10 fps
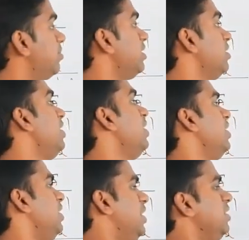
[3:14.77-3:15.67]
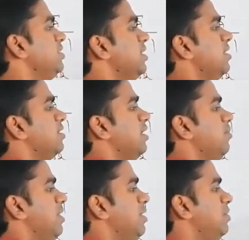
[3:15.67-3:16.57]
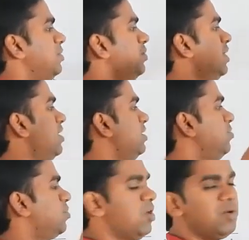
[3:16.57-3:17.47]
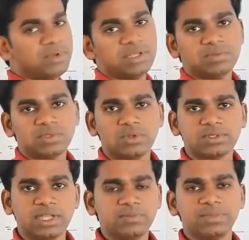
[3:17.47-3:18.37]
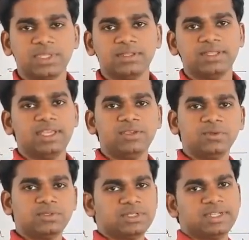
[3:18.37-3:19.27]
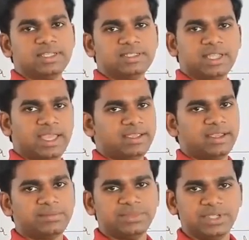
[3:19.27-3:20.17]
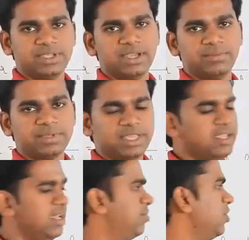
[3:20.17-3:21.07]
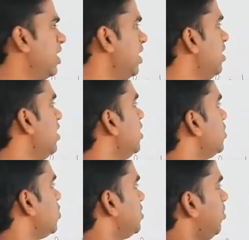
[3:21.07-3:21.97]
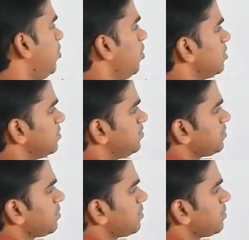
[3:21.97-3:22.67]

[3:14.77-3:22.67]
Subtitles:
But in general, whenever you get the problems or something, they use it as the I cap, j cap, k cap. Okay. So suppose